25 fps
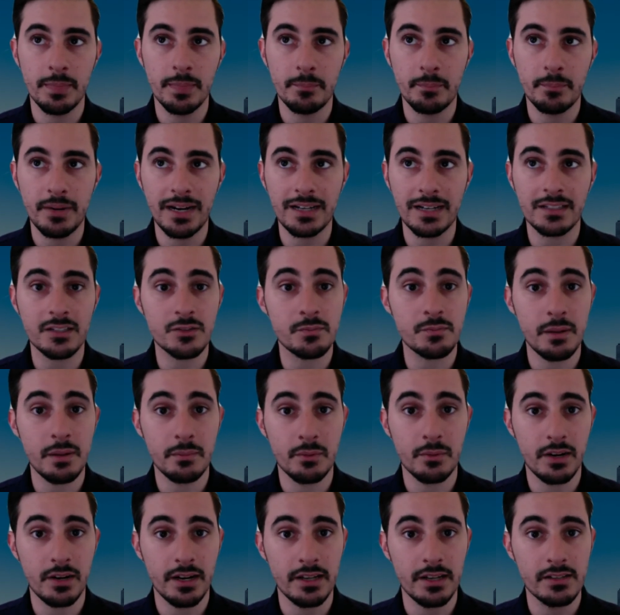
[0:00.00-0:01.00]
practice
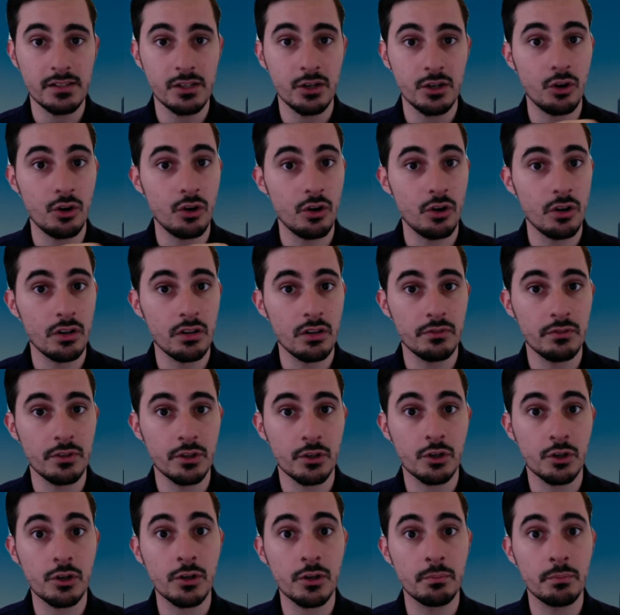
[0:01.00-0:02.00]
memorizing all of your
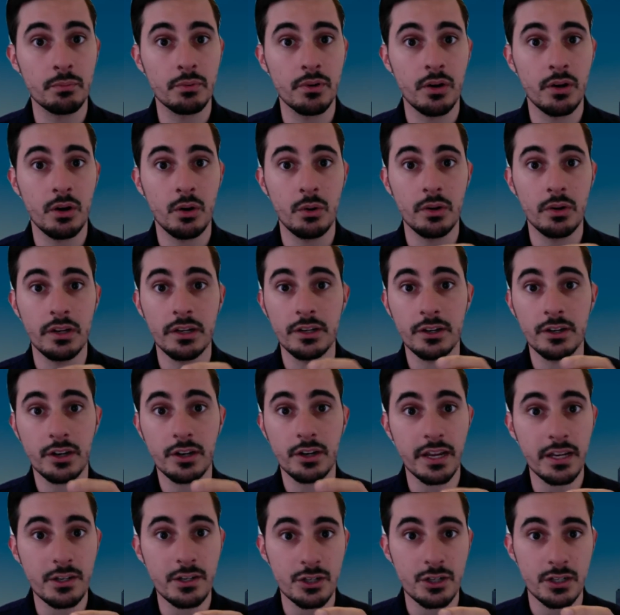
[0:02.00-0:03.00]
Crim Pro in your
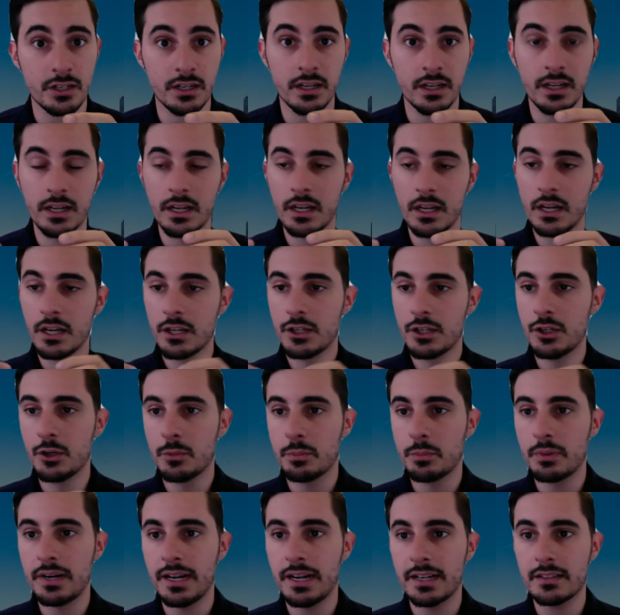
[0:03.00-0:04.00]
kitchen. You'll
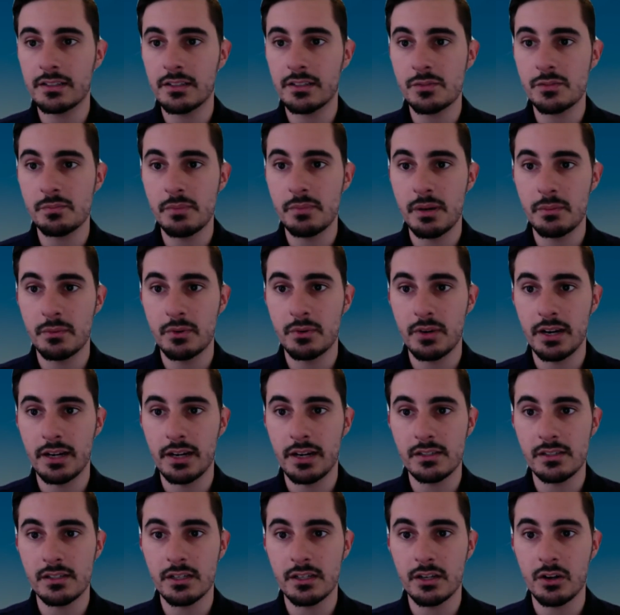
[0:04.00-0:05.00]
practice
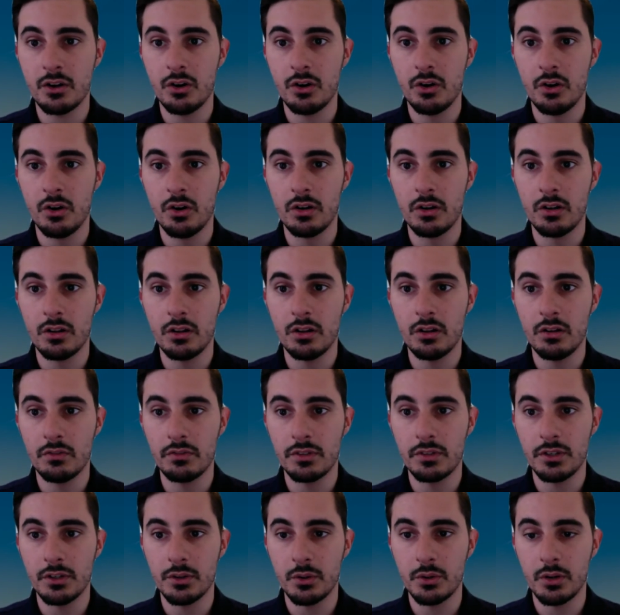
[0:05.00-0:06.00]
memorizing all of
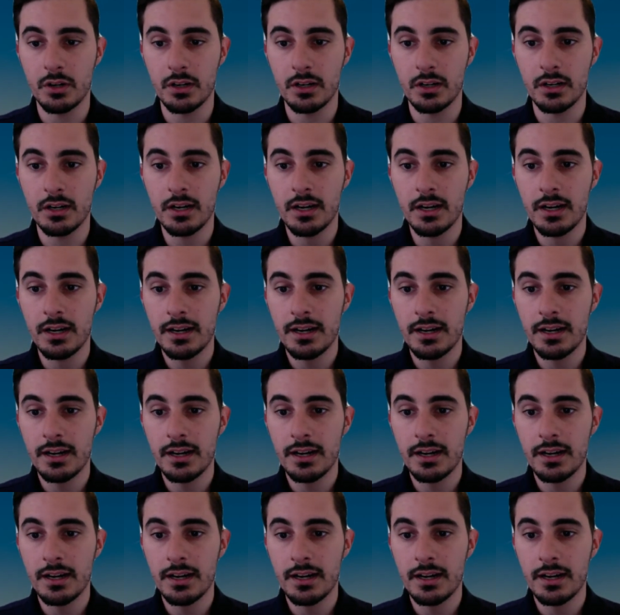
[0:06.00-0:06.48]
your